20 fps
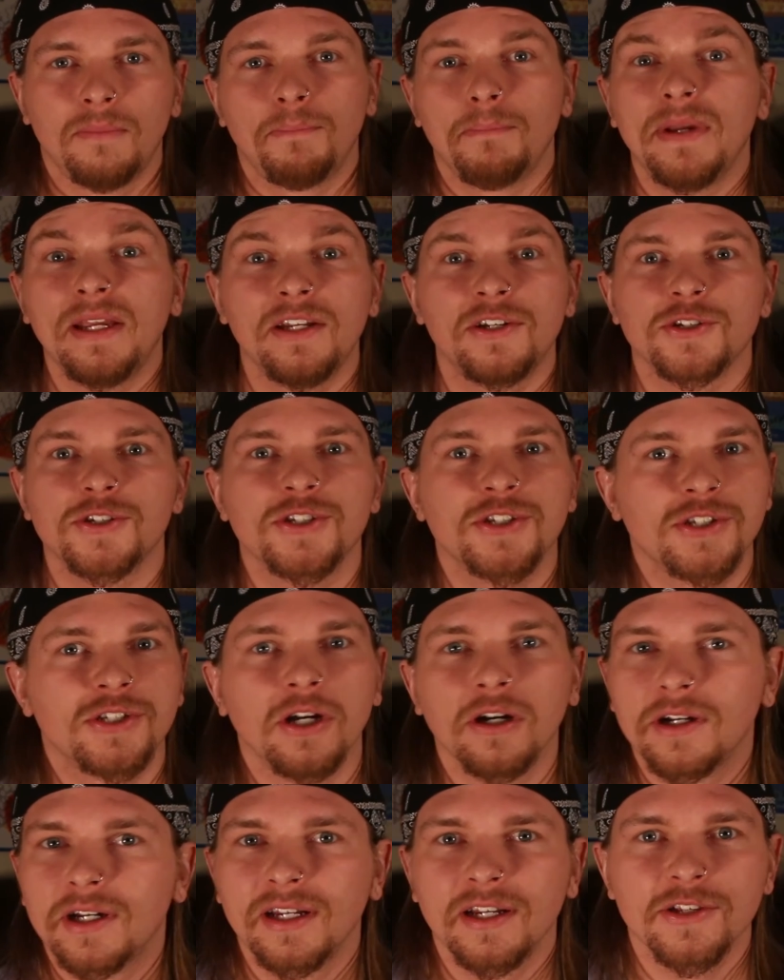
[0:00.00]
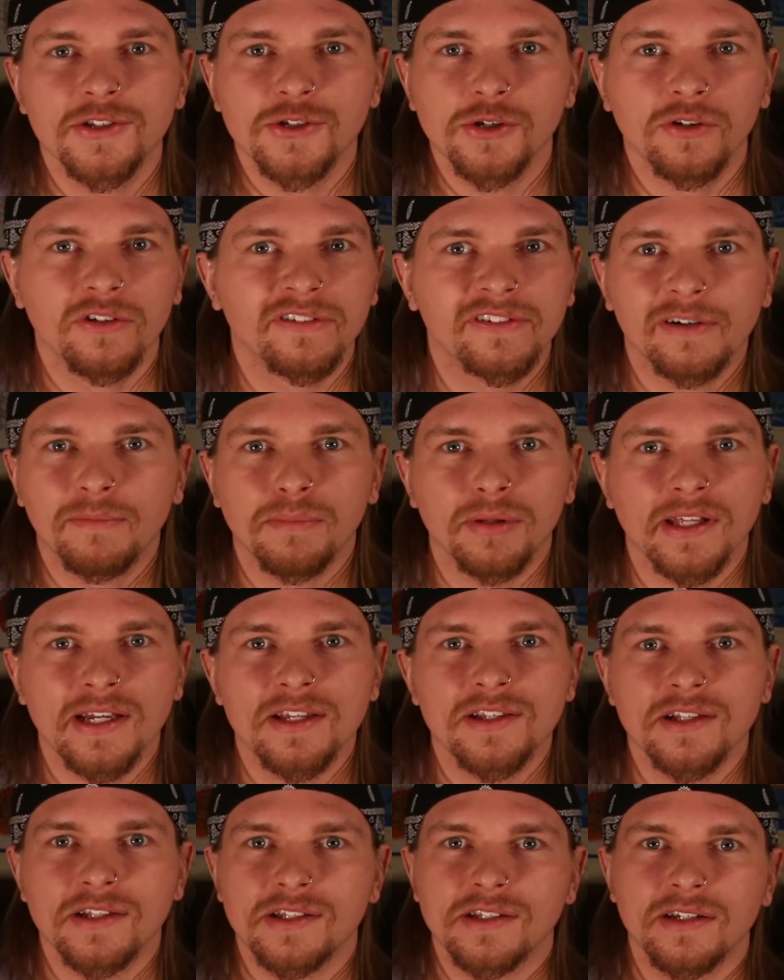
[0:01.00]
Me just stuck in a zone of
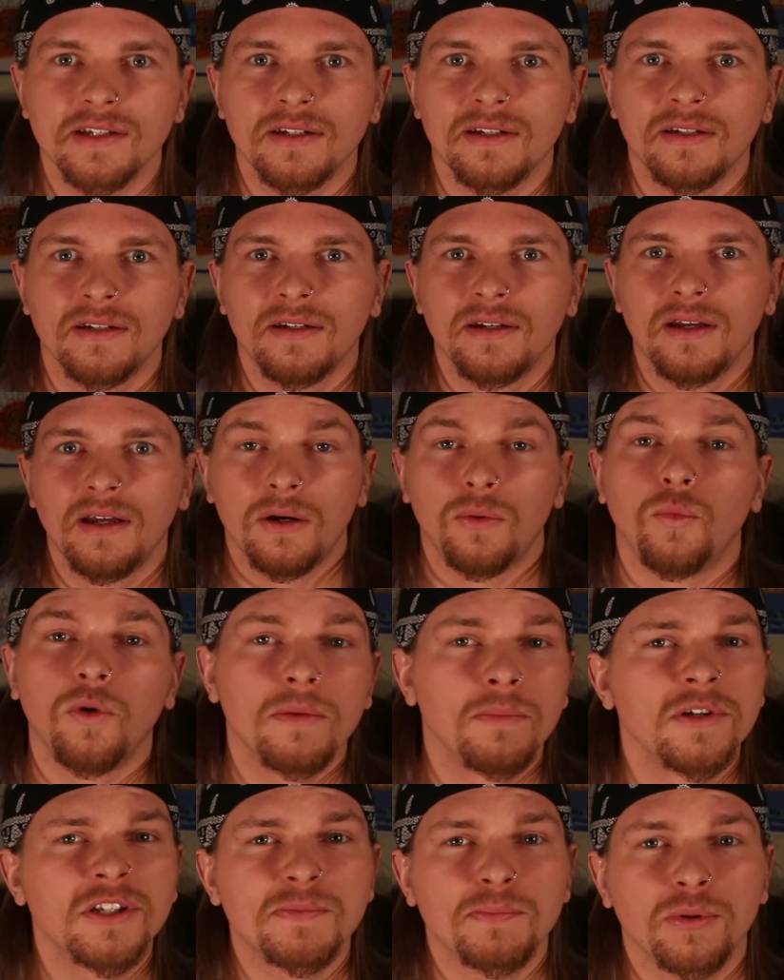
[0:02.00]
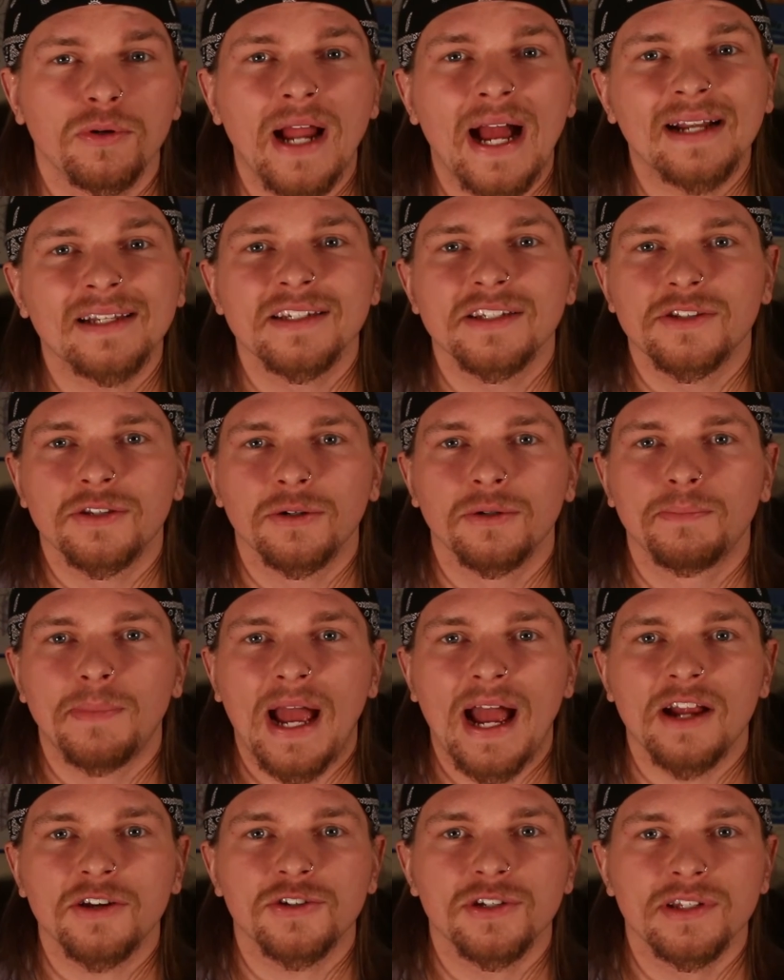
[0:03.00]
complacency. One must practice their
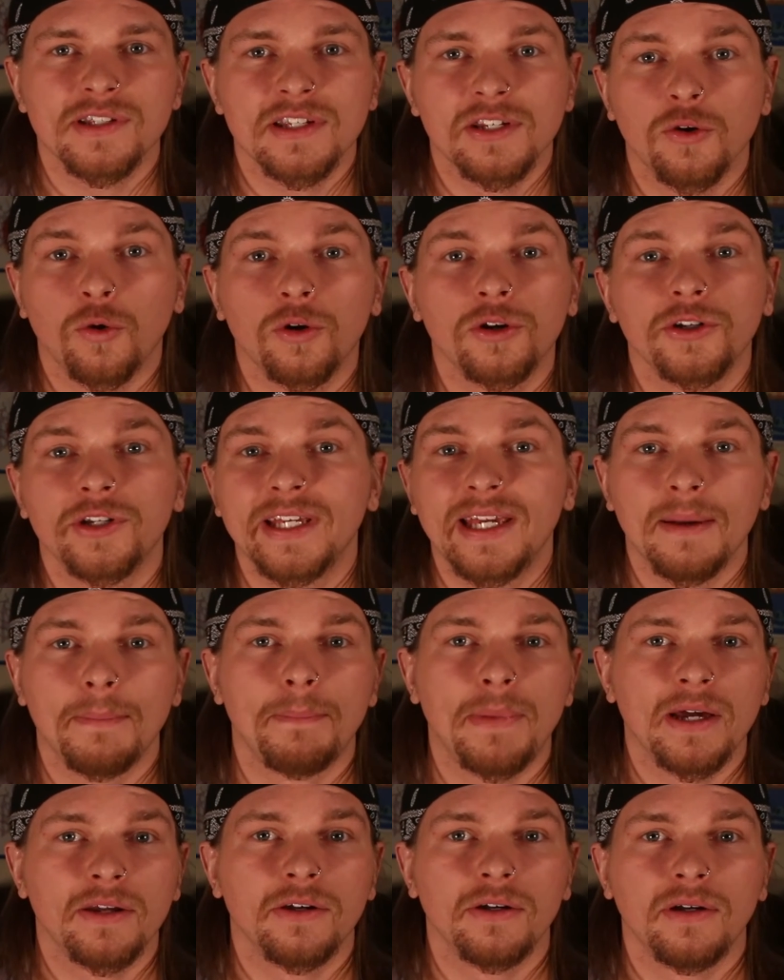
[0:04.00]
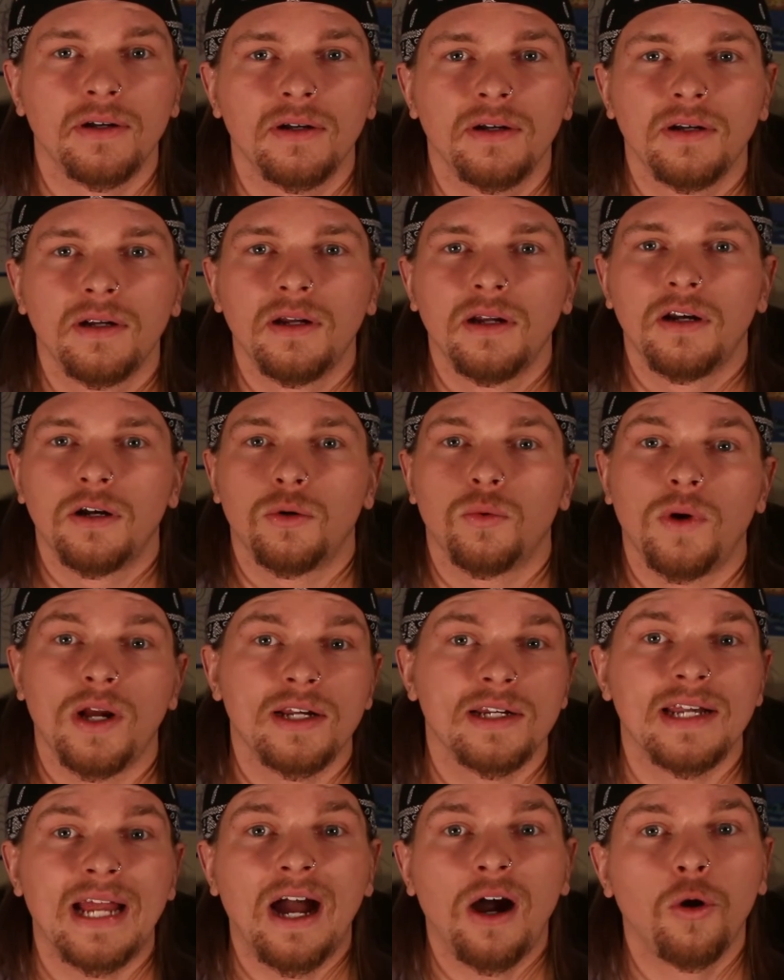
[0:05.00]
passions in order to get better.
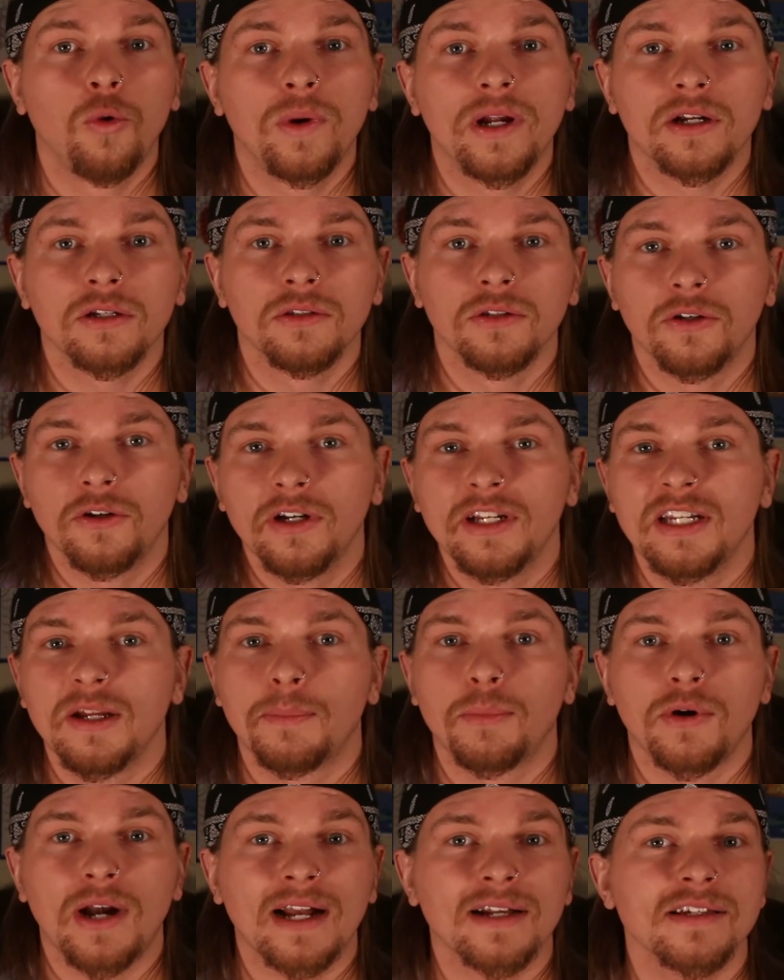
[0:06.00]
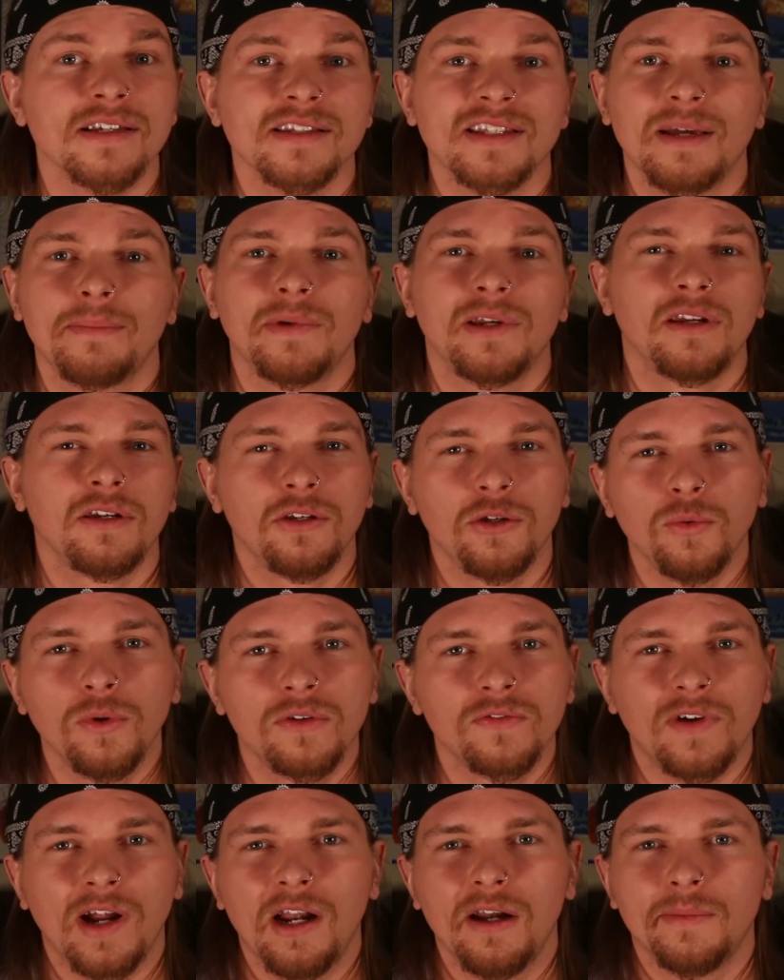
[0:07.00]
Right now, we are learning to practice them in a new
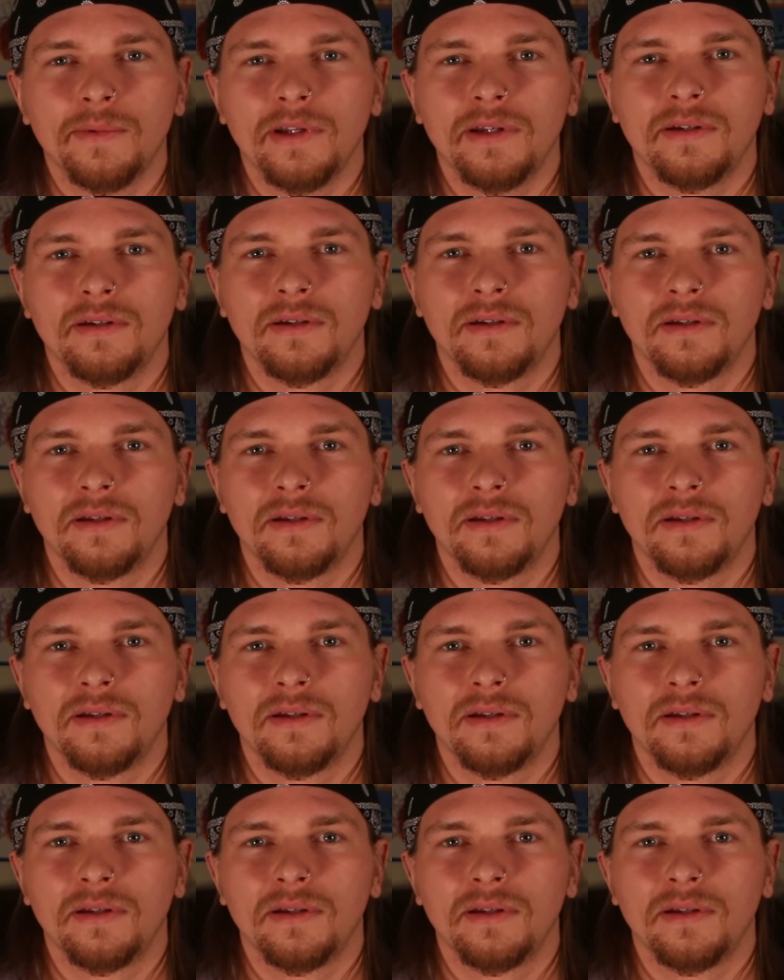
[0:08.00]
environment.